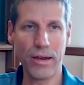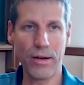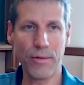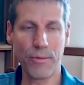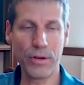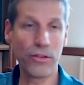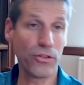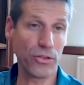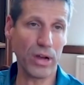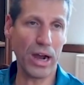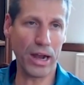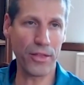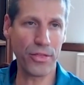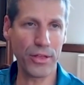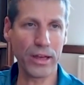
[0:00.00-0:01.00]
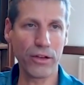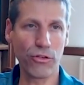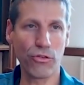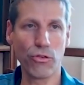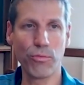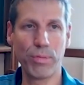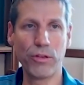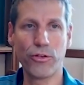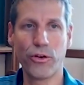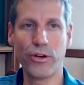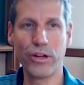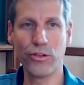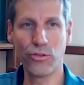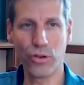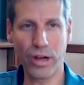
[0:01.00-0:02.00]
which I think should be turned
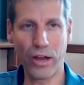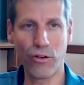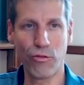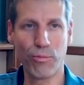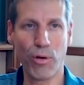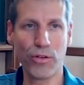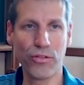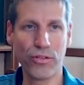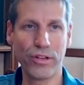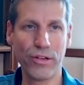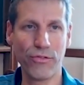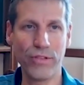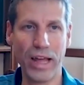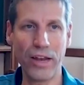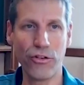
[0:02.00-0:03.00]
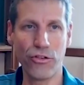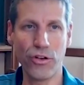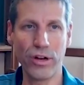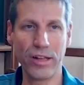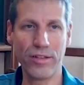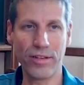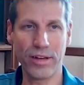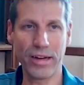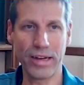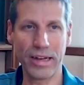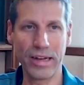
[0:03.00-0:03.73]
into a kind of positive tension. It's a